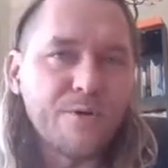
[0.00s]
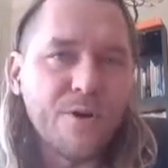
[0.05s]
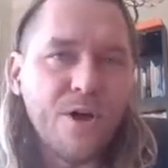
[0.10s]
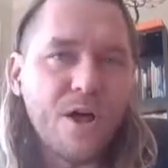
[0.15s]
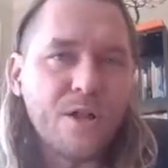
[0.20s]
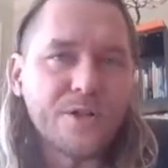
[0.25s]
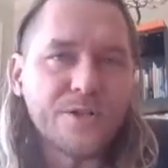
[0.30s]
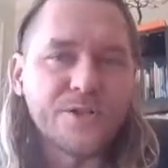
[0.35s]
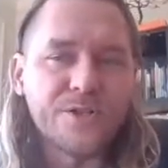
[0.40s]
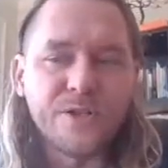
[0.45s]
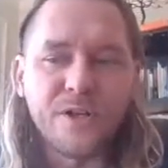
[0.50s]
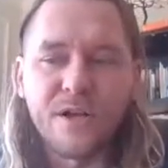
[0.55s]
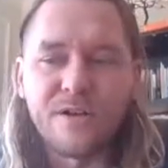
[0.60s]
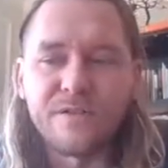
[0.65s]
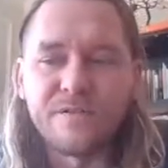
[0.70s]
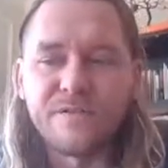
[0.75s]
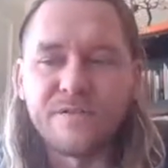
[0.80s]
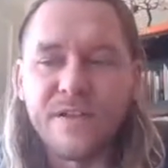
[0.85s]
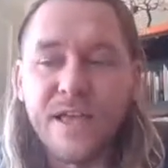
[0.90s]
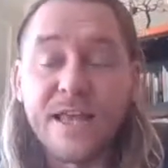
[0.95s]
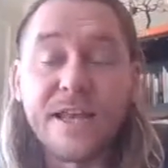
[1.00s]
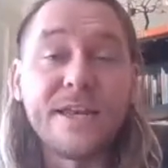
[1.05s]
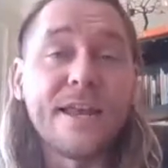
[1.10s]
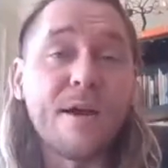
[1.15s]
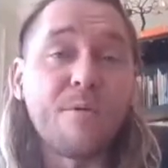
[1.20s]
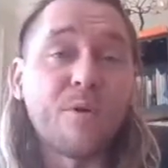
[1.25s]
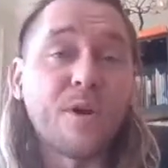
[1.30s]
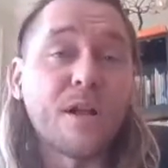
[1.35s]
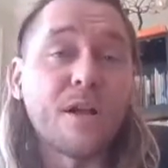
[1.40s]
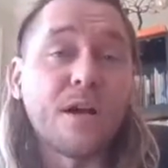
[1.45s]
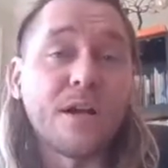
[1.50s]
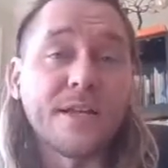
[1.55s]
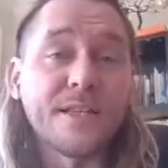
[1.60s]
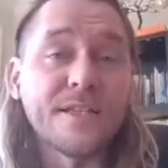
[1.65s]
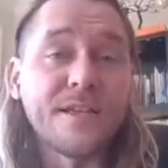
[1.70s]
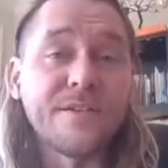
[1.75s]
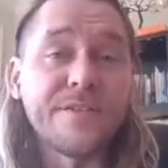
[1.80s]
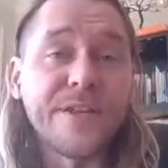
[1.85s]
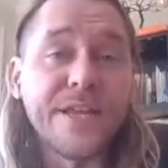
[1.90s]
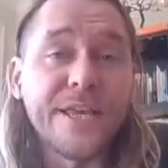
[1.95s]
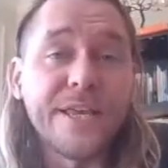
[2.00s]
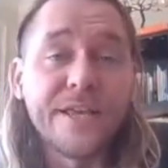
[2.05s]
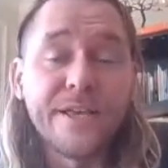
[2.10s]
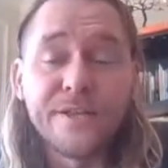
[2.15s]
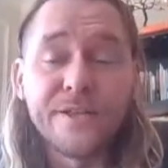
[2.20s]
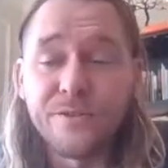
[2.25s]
knowledge of any network connectivity.